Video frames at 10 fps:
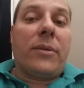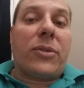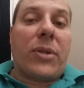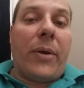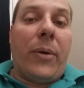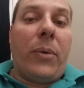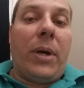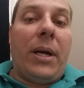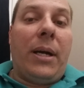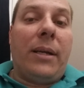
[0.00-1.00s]

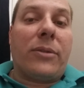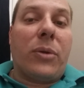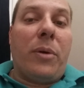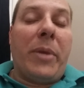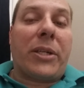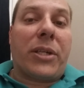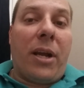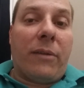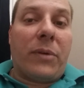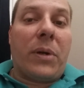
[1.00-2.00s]
So a mesh
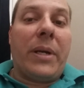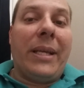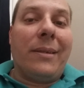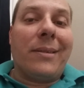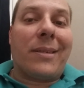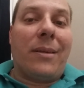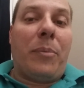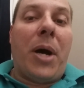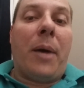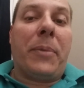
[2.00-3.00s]
cover is a
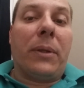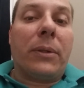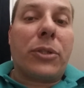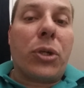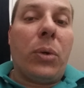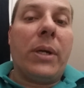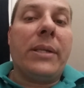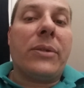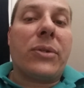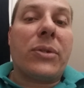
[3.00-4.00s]
popular
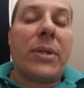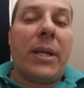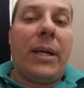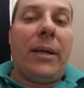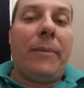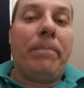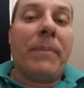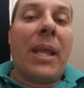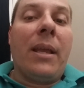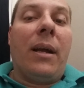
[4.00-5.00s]
choice.
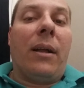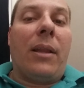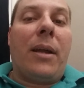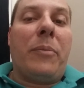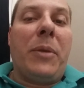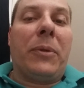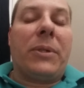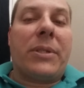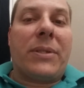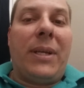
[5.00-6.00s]
A lot of people
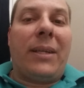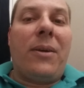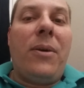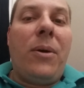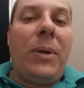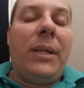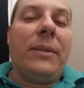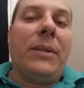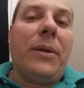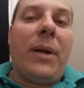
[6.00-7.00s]
are just like, oh, well,
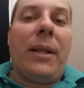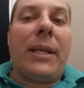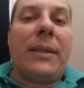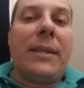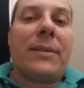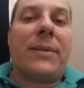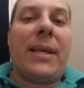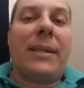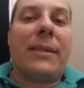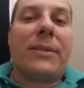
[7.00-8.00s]
I like the
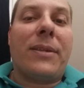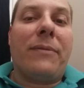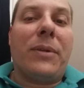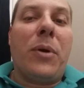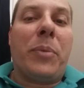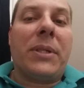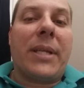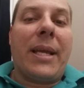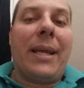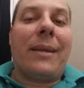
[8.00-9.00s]
aesthetics of an open
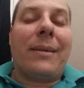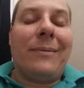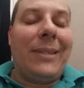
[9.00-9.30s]
tank.